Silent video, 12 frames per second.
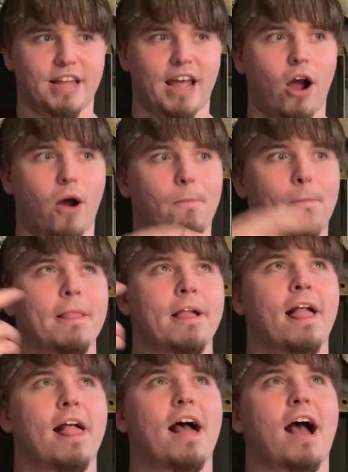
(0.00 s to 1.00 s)
Now,
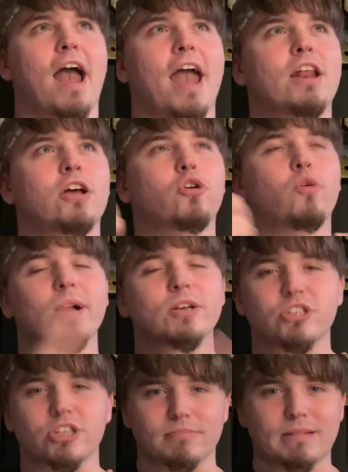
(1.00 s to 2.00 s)
I had a
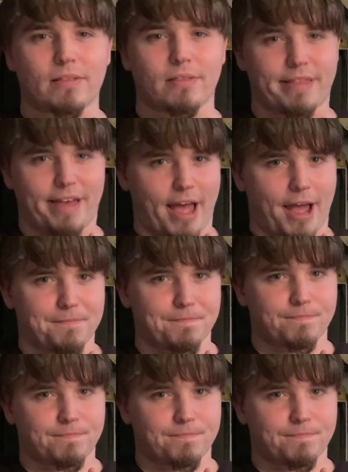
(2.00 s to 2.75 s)
question about that.